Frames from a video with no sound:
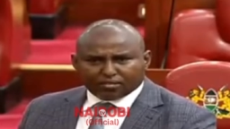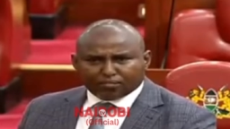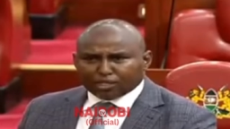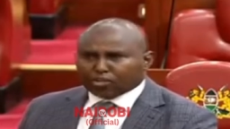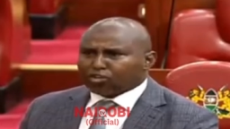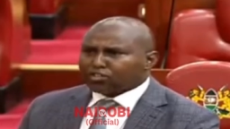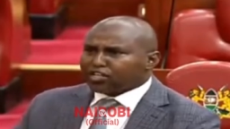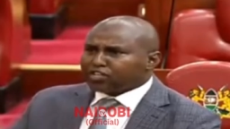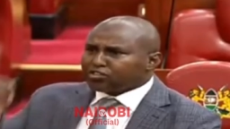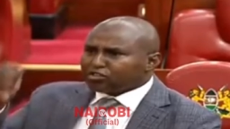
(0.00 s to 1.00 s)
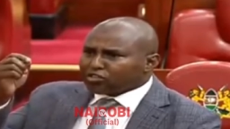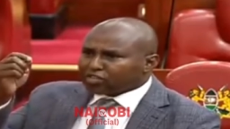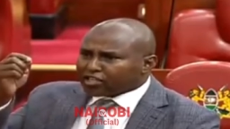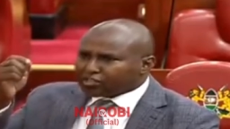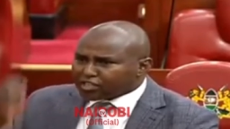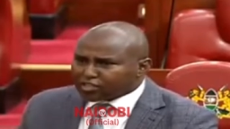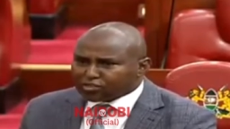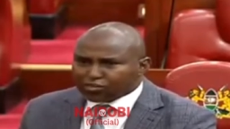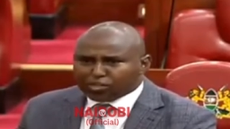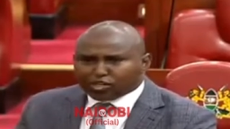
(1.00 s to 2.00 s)
Because there is no
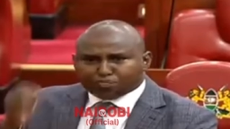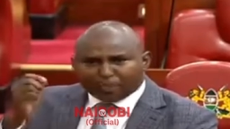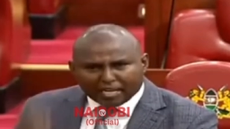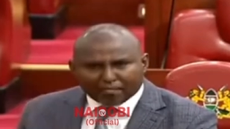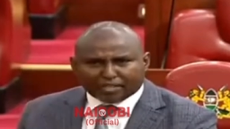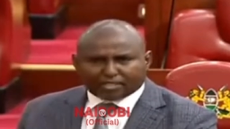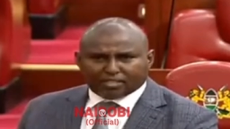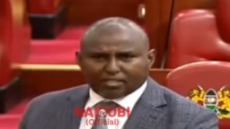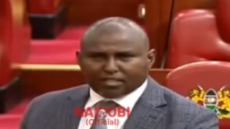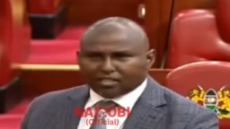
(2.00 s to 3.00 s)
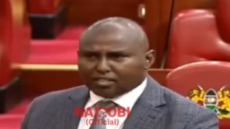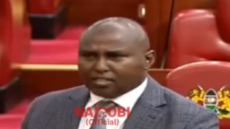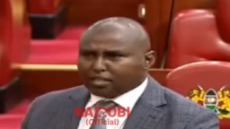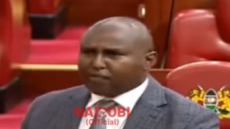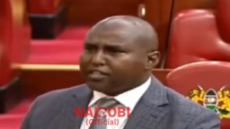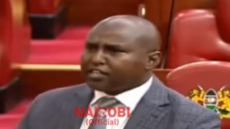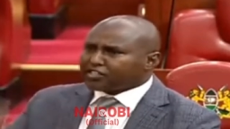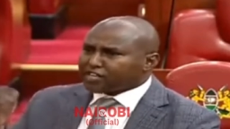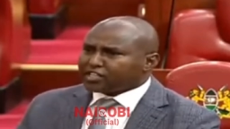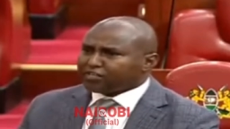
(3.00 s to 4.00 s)
taxation without Parliament. Even the
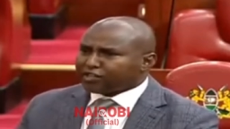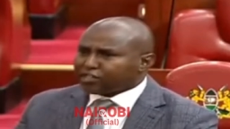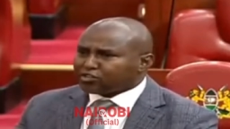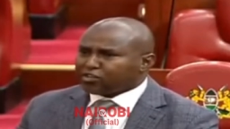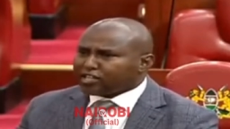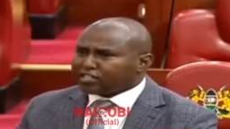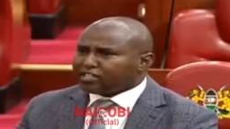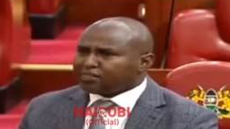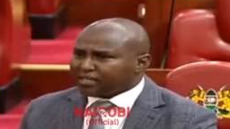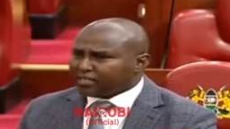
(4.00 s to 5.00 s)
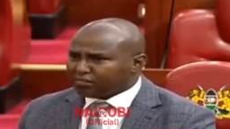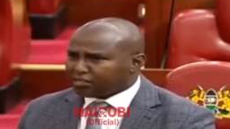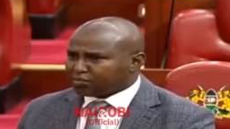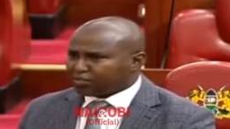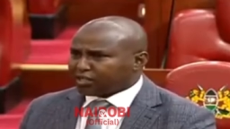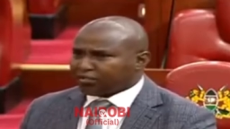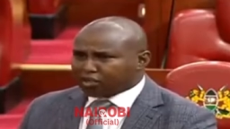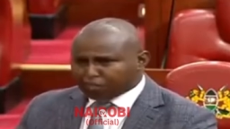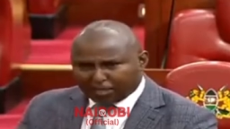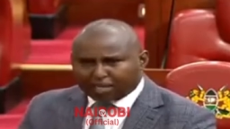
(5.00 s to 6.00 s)
executive cannot collect any money, Mr. Speaker,
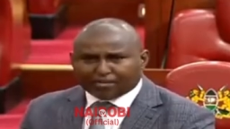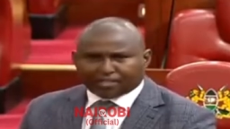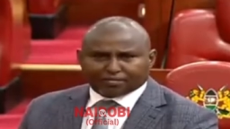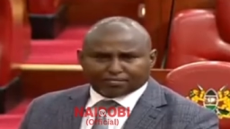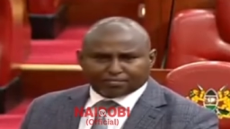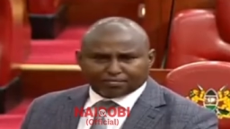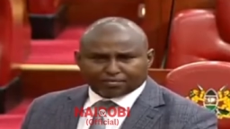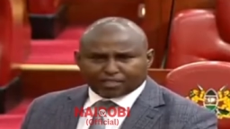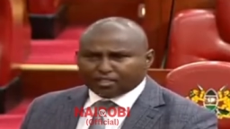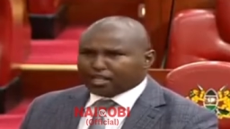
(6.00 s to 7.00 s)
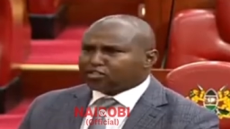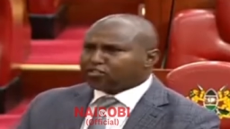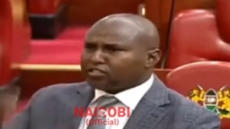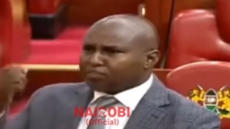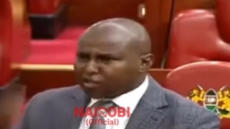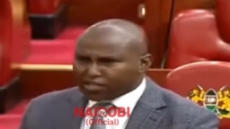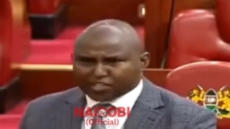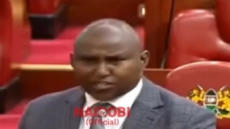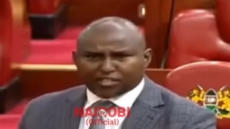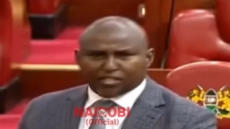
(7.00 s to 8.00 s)
without Parliament. There is no
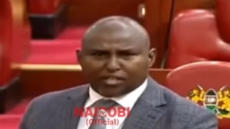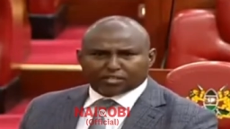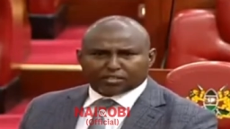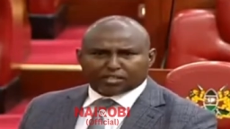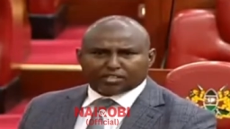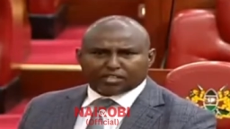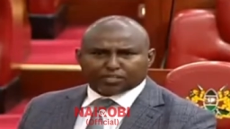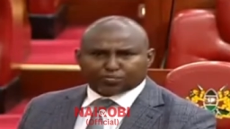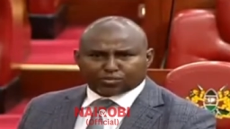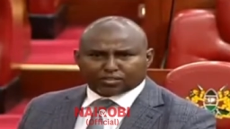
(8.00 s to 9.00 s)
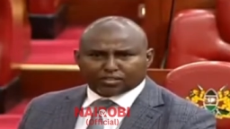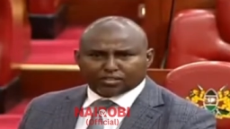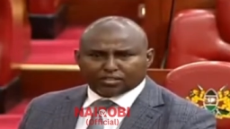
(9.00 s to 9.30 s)
democracy, as KJ has put it.